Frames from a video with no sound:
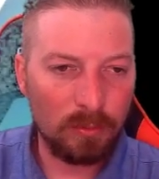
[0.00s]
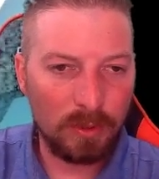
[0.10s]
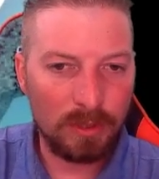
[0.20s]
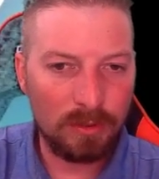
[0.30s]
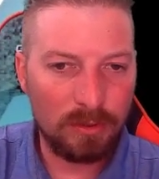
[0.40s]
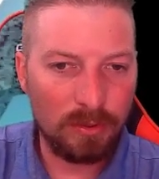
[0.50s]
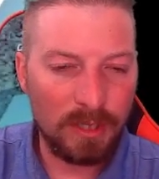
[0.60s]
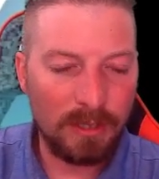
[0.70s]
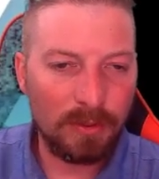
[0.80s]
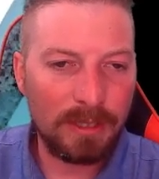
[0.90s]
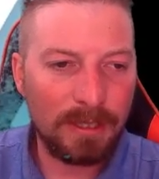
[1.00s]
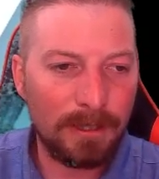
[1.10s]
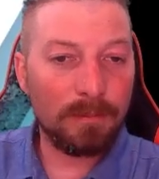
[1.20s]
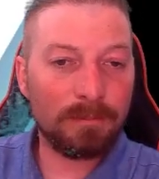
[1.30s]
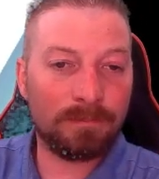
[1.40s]
We're going to do that right
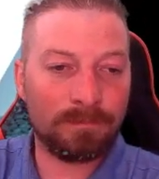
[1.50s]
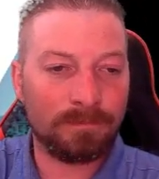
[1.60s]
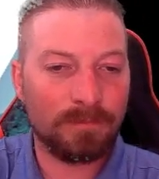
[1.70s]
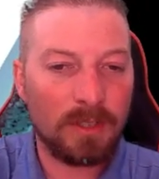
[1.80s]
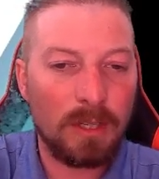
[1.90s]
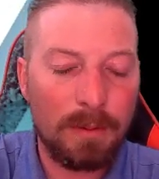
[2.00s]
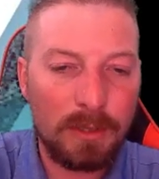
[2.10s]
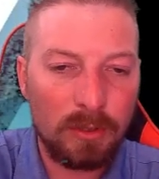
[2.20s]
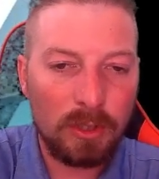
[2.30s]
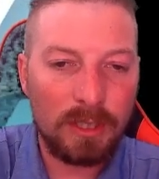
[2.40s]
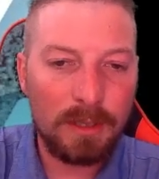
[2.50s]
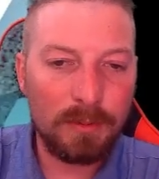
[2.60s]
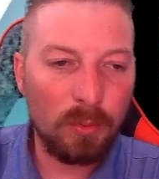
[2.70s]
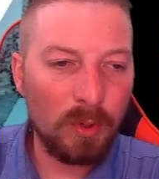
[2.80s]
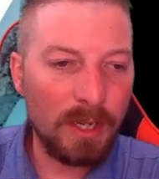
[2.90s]
now. I'm going to look
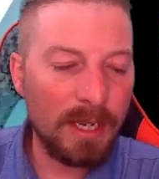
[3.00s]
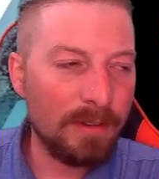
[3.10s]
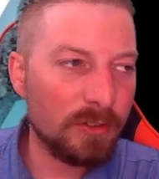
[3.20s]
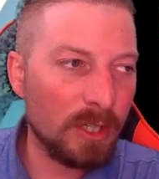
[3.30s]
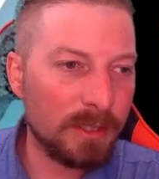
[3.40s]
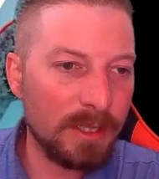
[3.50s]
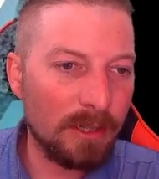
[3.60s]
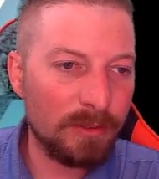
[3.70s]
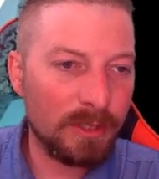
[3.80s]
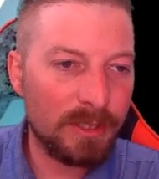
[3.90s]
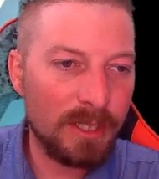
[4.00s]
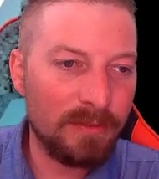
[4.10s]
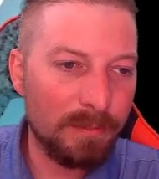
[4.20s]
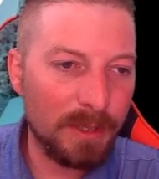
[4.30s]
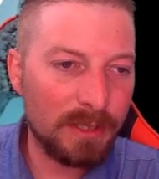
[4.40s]
up what I have checked out, and you can see I
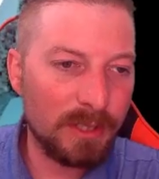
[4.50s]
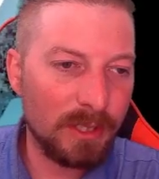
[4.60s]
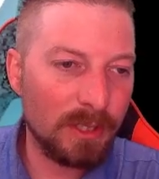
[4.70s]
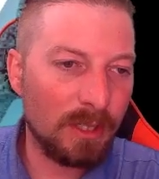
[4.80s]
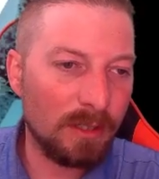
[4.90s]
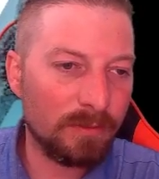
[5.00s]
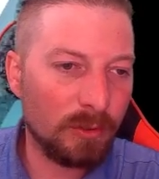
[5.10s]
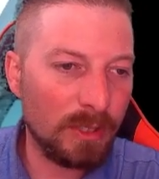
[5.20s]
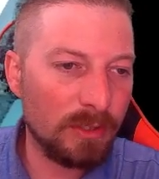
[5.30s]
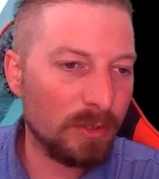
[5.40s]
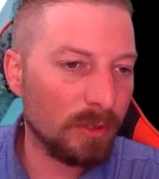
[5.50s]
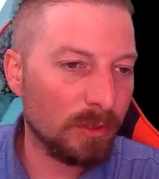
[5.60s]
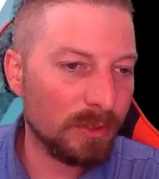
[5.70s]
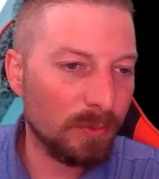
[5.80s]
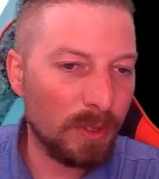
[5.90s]
have a mix here of green
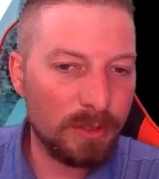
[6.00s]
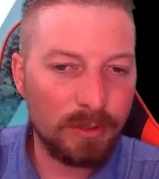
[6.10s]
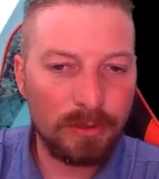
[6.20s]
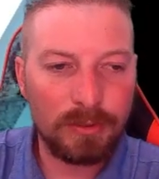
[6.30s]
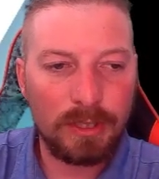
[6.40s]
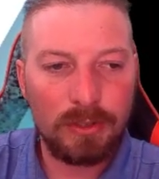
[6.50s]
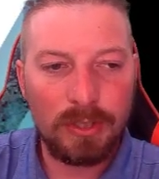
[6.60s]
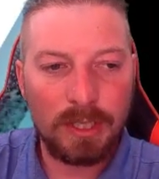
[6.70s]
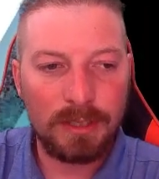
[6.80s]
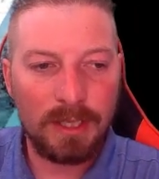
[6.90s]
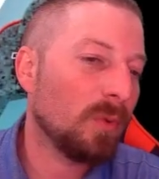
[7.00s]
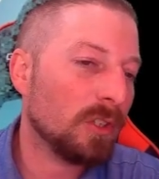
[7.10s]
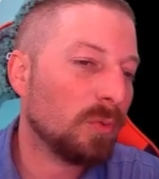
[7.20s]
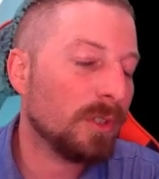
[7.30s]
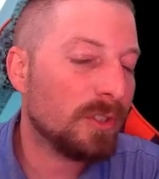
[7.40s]
circles and white circles that are checked out.
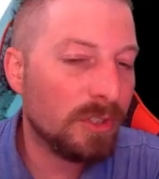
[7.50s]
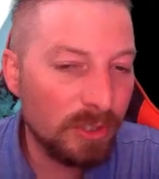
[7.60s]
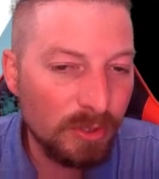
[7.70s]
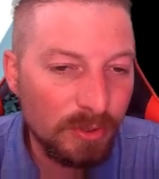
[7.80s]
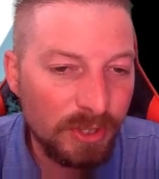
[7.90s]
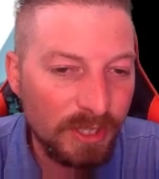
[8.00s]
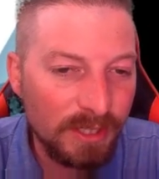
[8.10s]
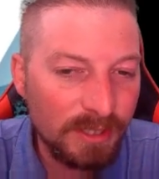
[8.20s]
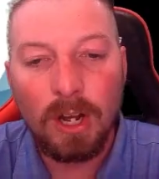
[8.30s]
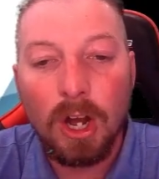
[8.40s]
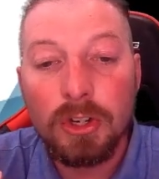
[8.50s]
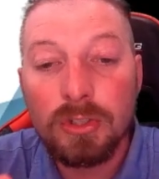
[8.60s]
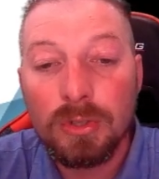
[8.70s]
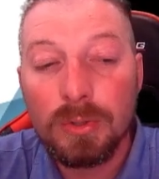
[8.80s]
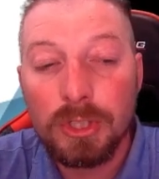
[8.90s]
Which ones do you think
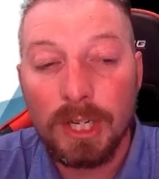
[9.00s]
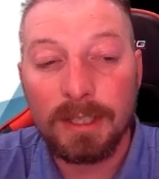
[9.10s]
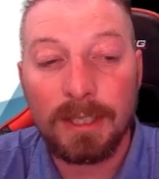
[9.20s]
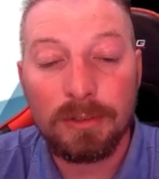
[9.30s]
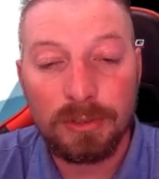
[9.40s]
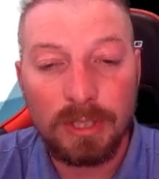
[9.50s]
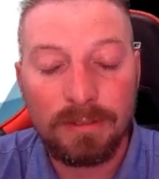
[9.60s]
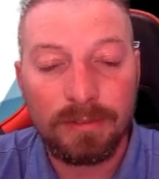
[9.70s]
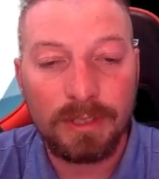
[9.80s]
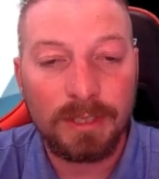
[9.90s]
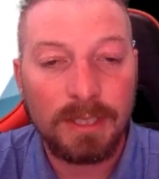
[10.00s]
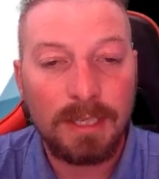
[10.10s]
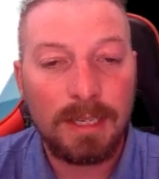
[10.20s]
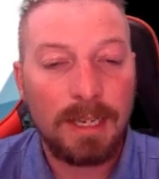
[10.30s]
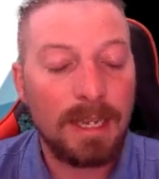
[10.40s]
undo checkout safely
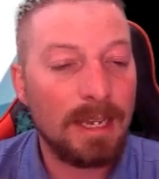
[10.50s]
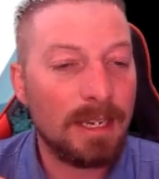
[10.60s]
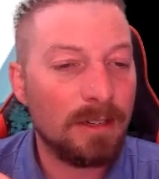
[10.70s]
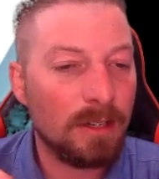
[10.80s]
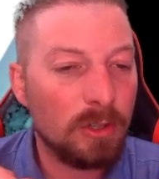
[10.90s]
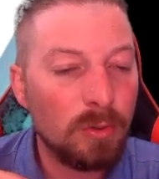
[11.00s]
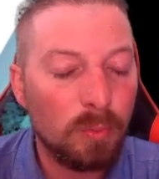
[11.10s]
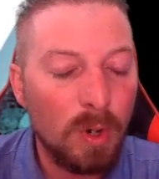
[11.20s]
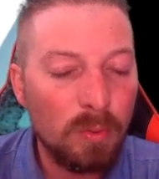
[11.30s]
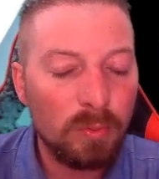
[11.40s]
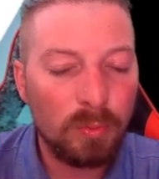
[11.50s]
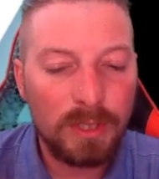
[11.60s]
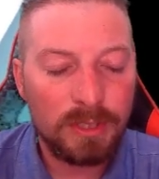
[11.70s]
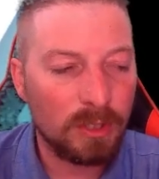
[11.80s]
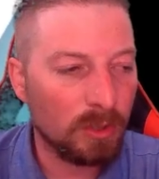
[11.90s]
and you won't
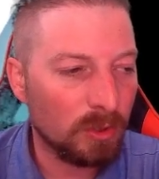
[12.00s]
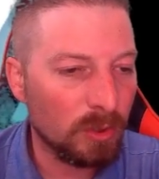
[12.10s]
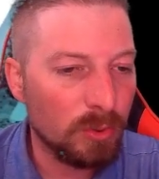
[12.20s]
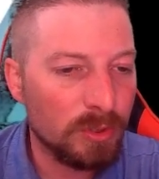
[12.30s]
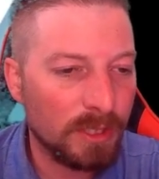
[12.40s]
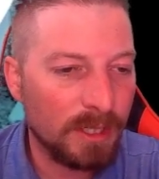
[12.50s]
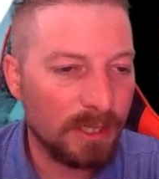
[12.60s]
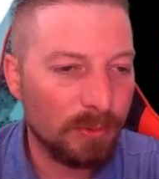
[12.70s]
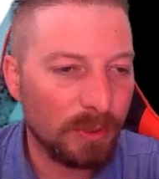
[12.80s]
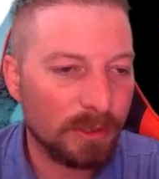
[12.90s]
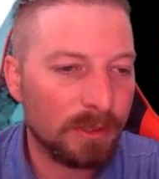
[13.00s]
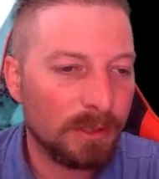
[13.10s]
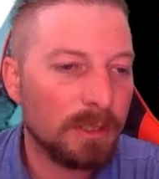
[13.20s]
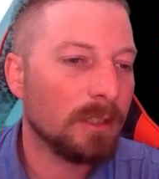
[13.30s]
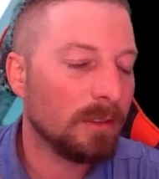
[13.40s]
risk losing any work?
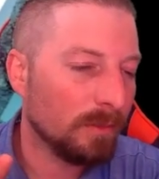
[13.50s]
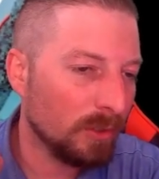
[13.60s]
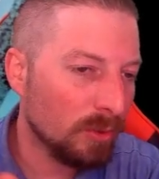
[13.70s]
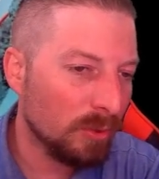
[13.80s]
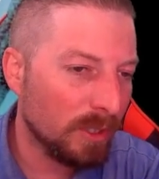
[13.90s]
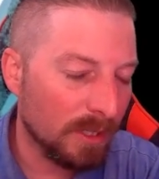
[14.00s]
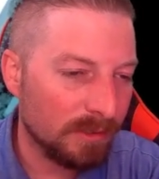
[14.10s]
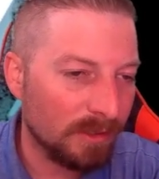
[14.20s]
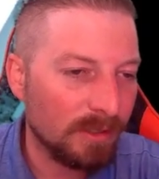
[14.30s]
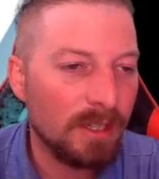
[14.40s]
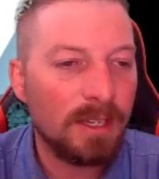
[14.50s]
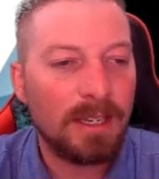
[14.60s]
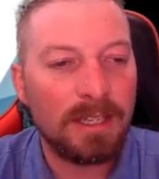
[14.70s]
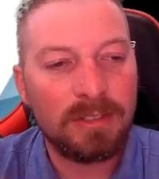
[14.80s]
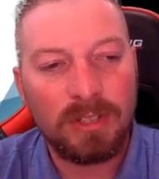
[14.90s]
You guessed it.
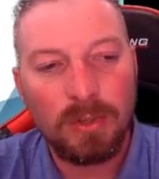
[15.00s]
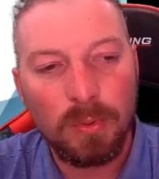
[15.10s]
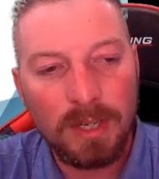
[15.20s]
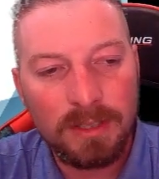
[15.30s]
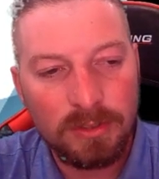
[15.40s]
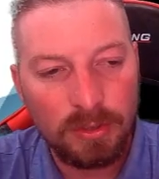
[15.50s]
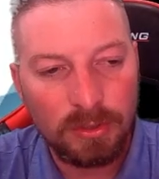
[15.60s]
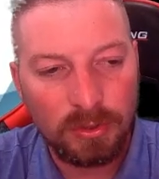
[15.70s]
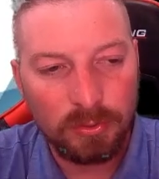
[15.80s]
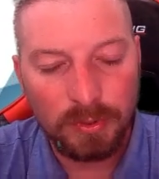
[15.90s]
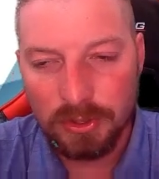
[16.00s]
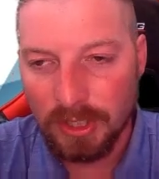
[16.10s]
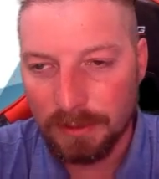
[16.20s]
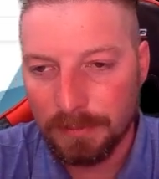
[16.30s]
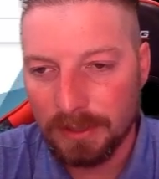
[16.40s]
It's the white circles with
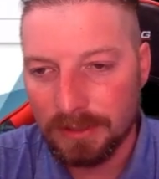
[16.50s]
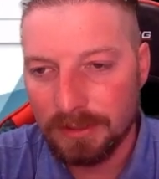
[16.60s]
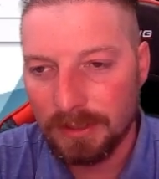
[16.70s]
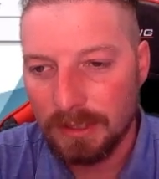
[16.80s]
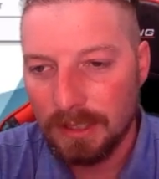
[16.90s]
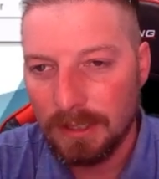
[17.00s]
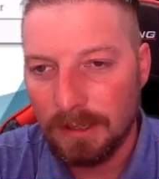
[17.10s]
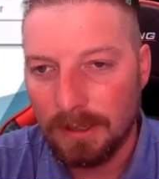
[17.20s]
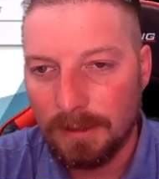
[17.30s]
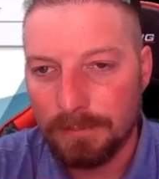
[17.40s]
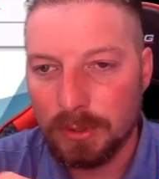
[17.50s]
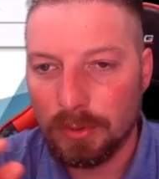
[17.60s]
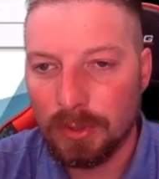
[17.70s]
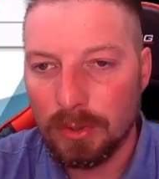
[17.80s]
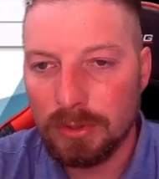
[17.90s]
check marks. So
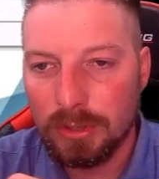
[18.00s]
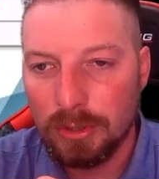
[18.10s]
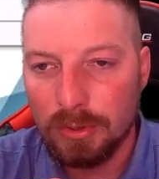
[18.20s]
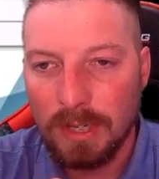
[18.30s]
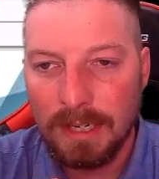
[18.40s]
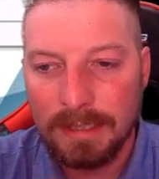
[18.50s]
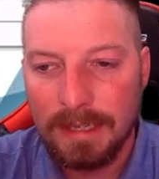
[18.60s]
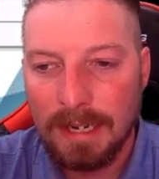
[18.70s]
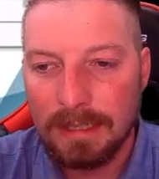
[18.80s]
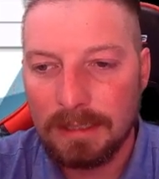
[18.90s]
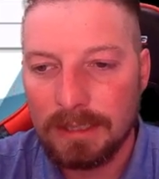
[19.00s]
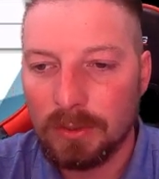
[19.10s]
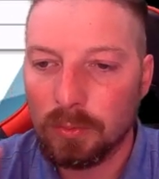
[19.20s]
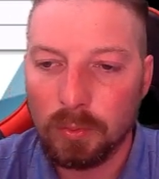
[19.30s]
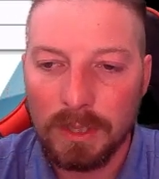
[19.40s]
those 2 I can highlight,
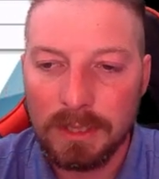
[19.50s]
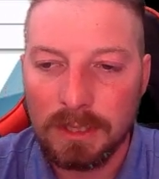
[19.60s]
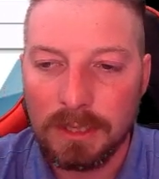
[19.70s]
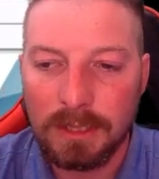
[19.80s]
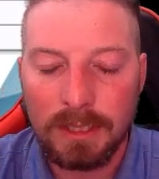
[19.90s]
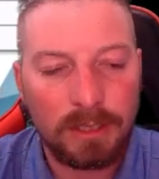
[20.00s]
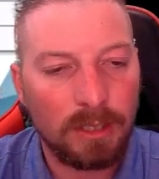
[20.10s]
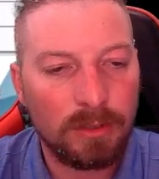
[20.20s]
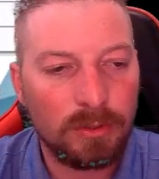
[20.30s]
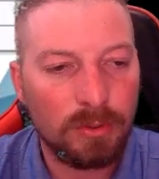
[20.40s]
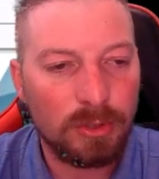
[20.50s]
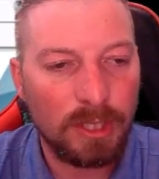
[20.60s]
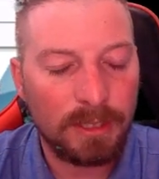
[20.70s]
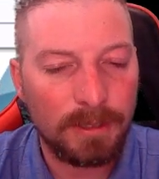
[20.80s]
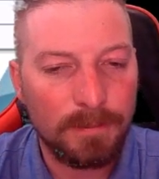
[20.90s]
right click, and undo
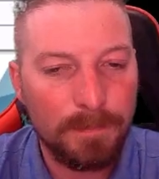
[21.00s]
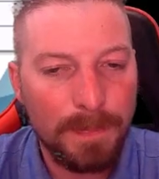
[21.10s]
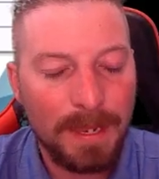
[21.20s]
checkout.